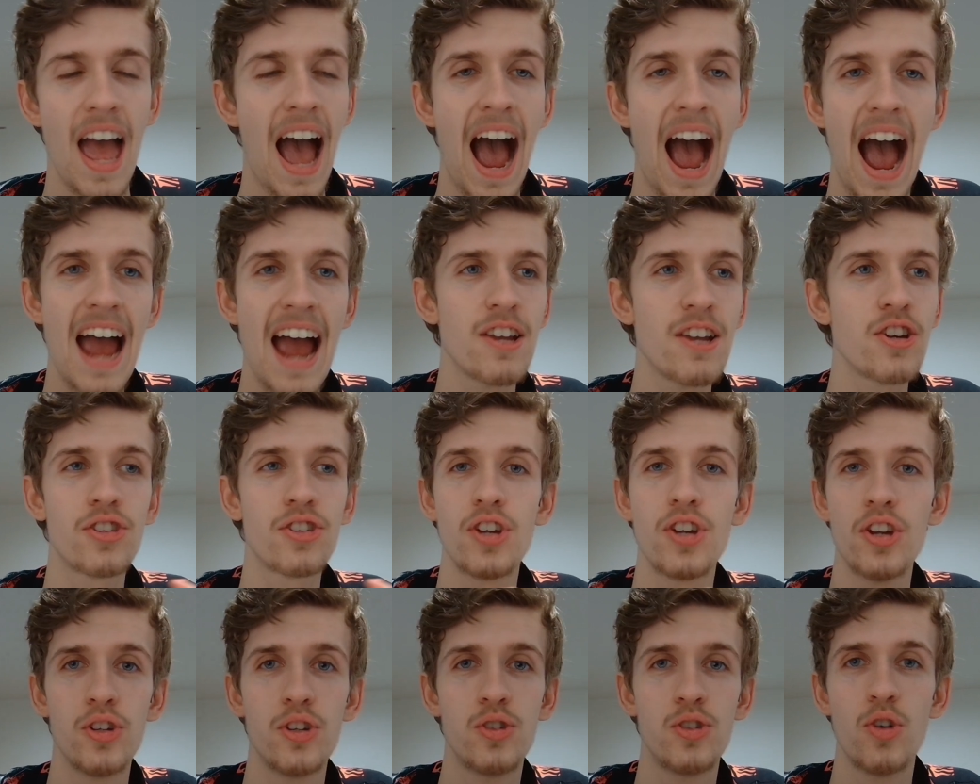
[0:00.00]
I just
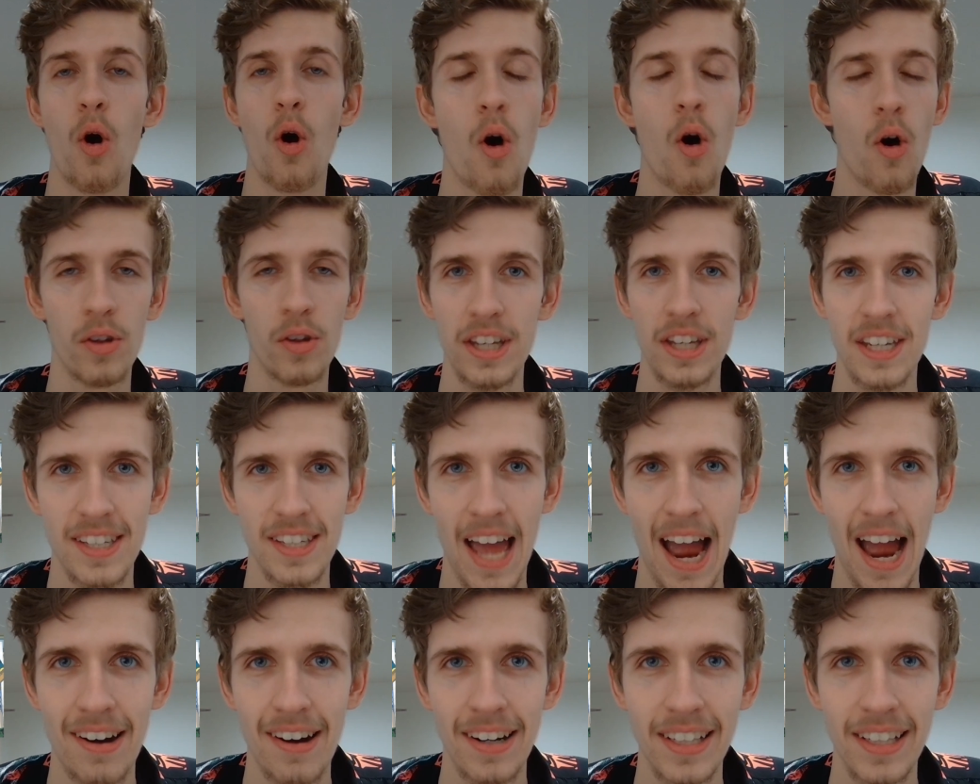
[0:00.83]
adore these
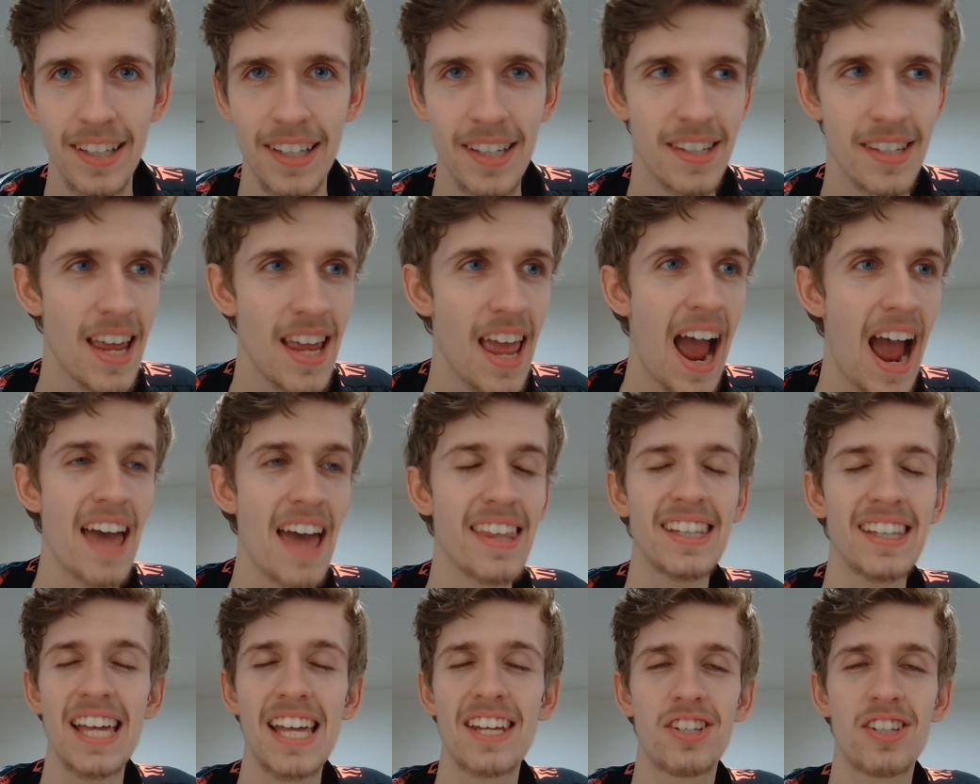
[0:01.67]
characters. I
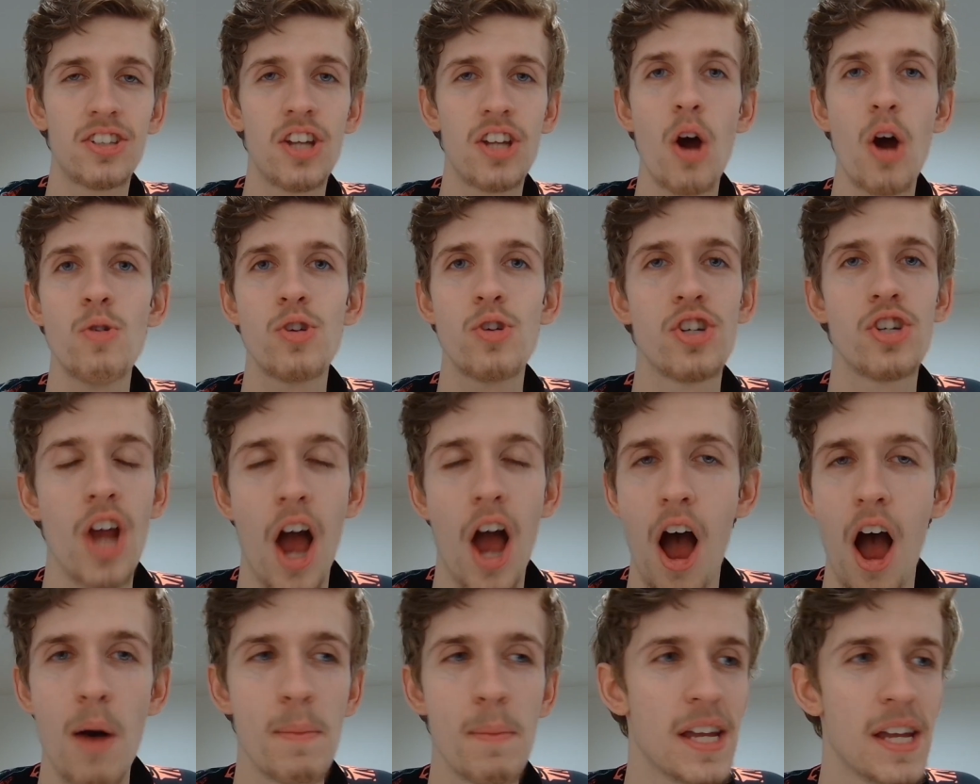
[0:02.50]
think they're so
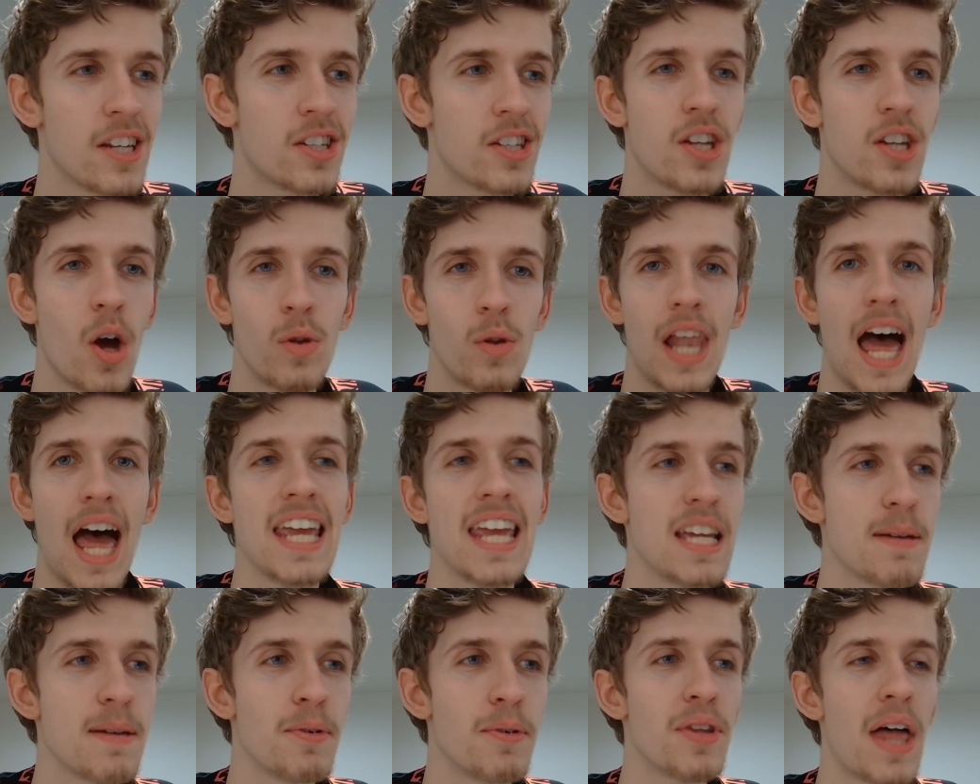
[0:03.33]
charming, so
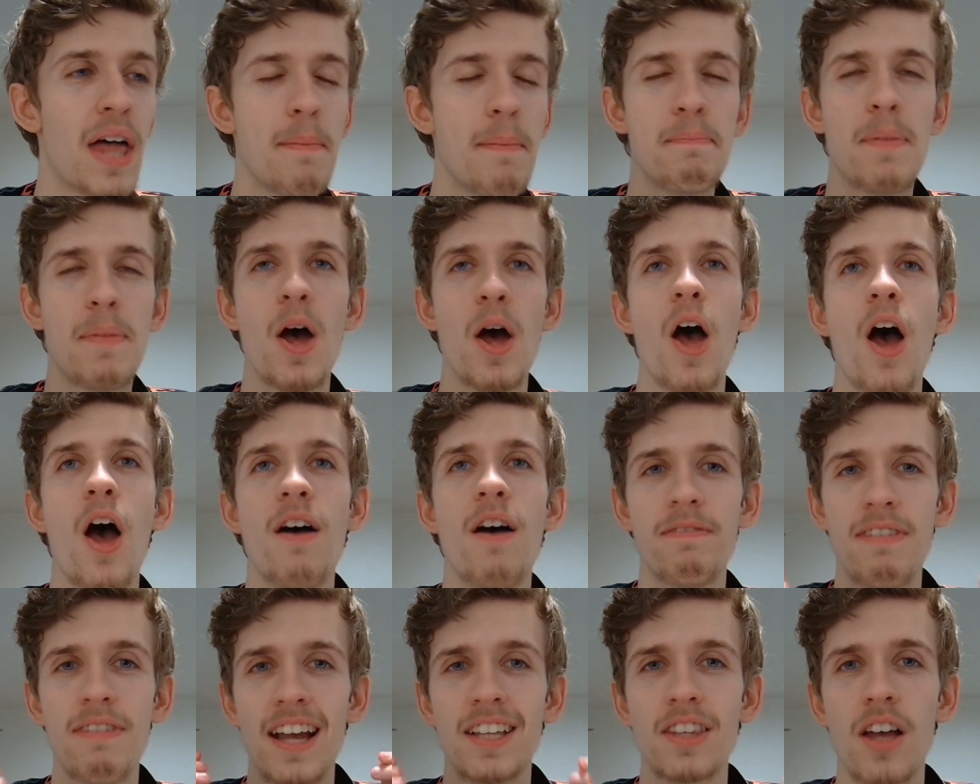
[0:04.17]
likable. They're
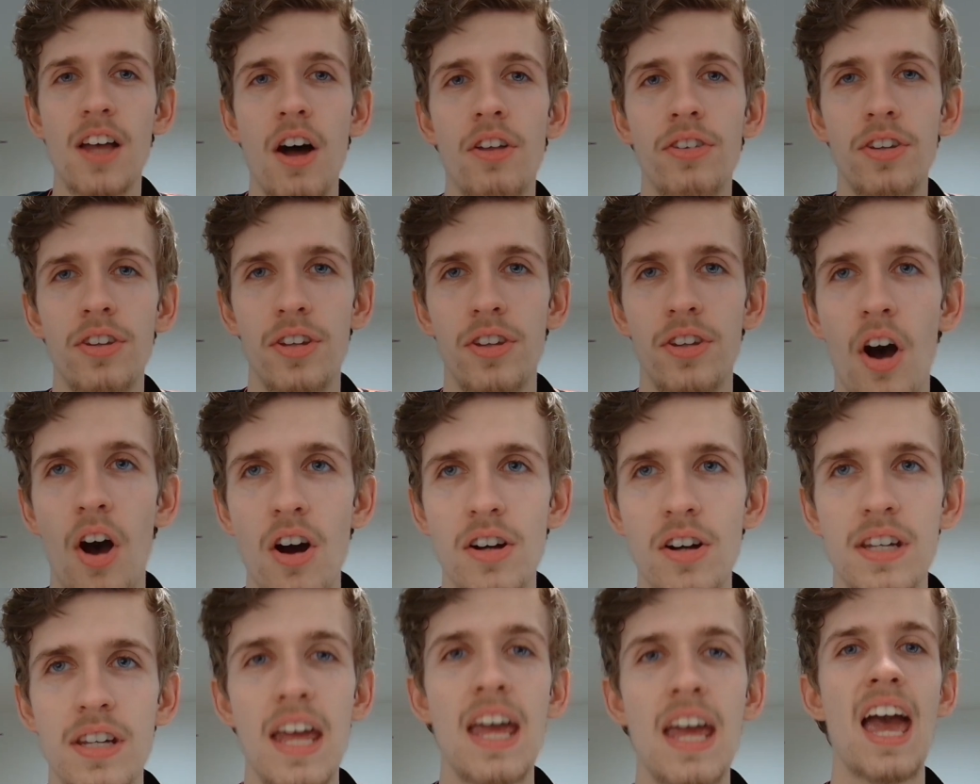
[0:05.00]
perfect
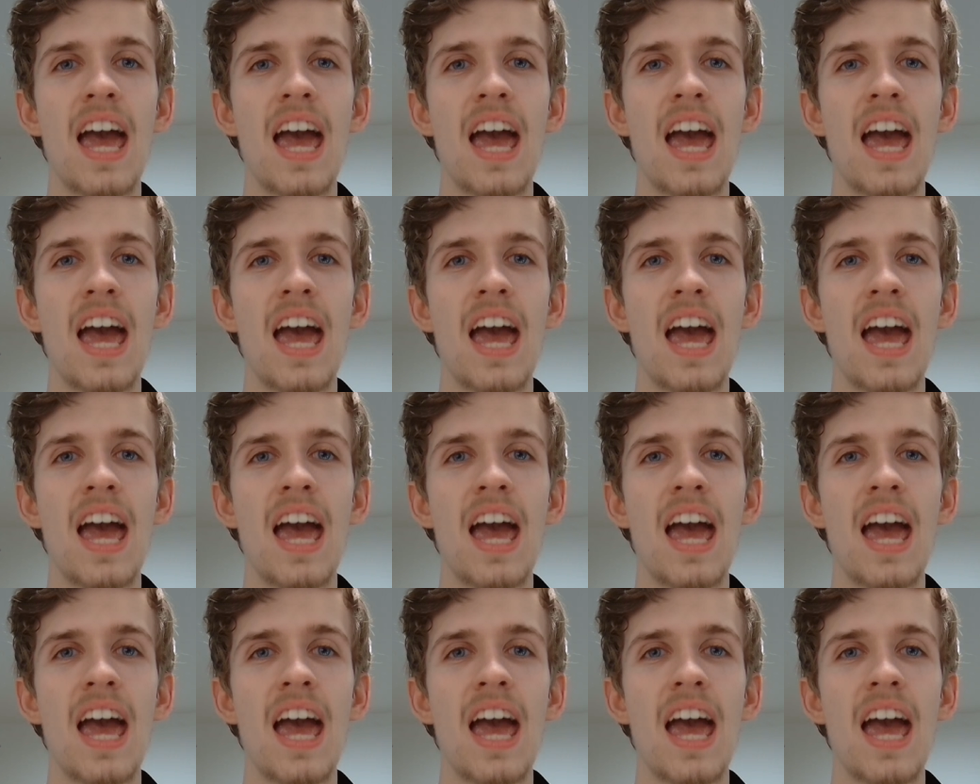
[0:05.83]
underdogs.